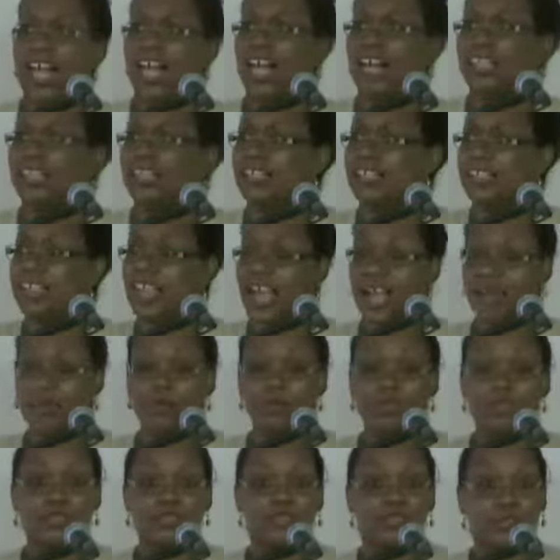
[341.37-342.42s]
And
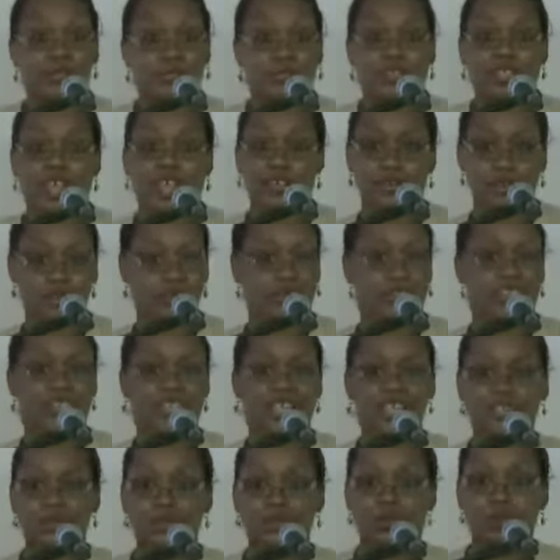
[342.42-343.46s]
I told her,
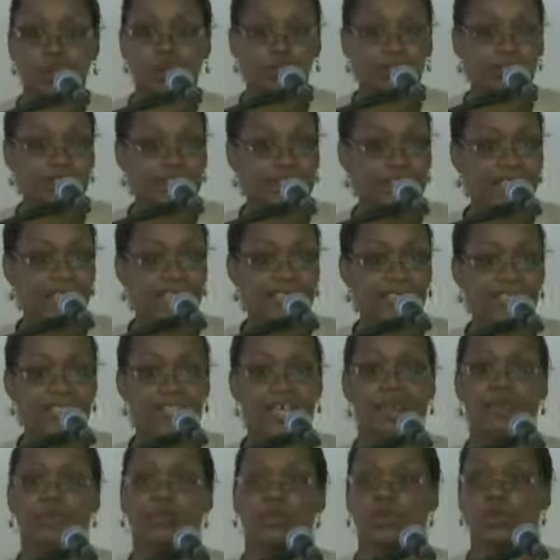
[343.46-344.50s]
that's the one class.
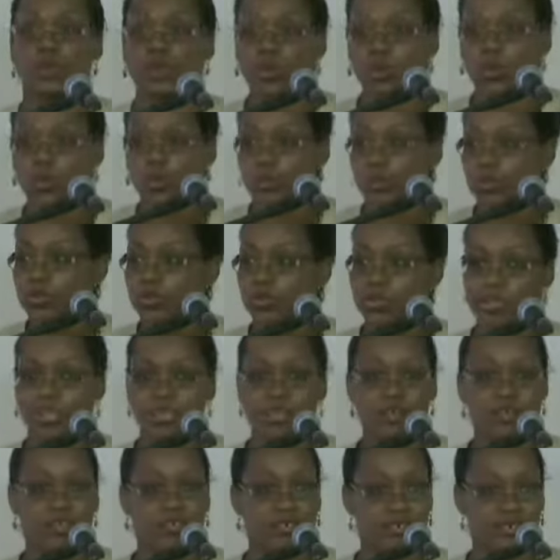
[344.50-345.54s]
I was totally
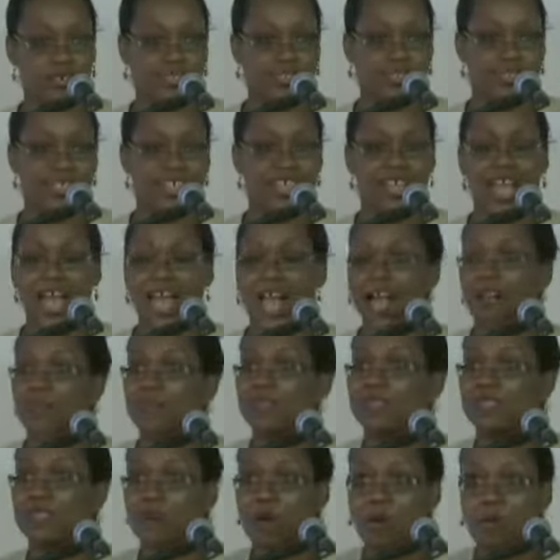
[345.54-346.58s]
lost.
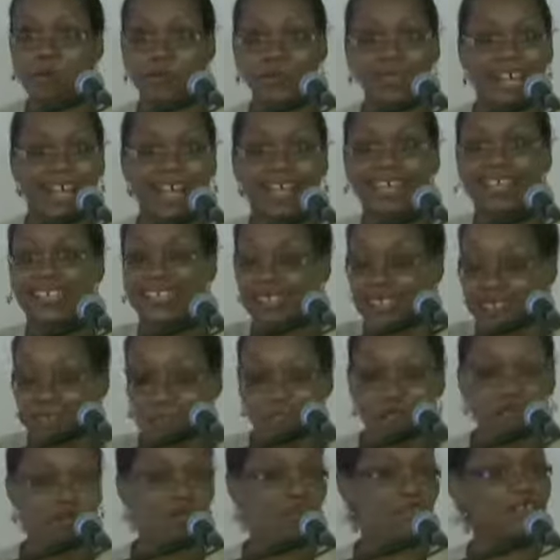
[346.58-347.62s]
I could
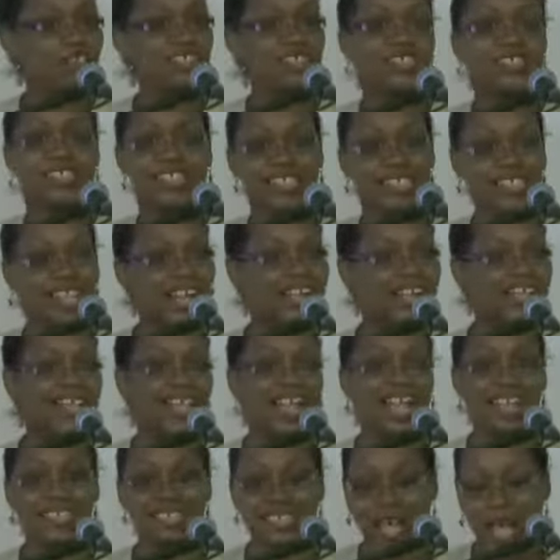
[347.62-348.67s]
not function in that
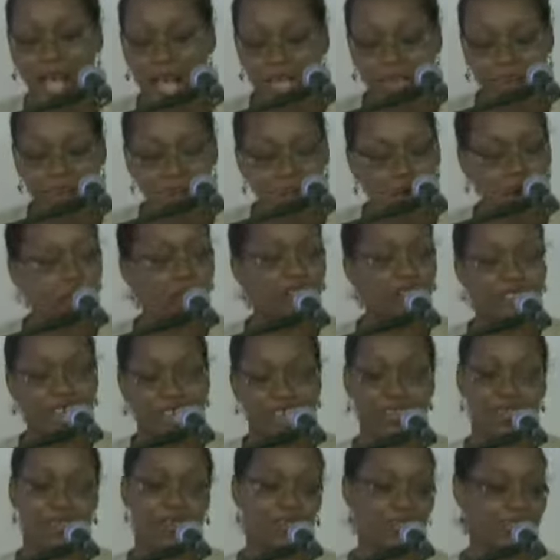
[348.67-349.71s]
class at
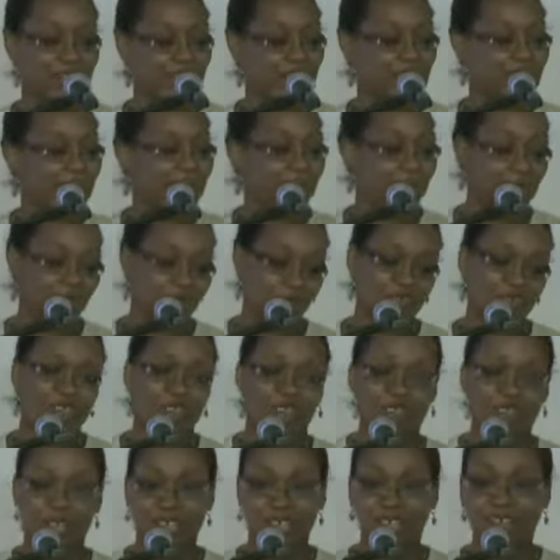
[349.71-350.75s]
all. So
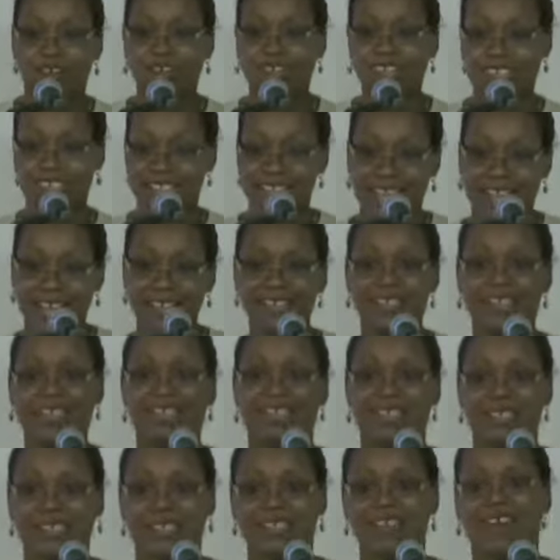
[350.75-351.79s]
you can understand the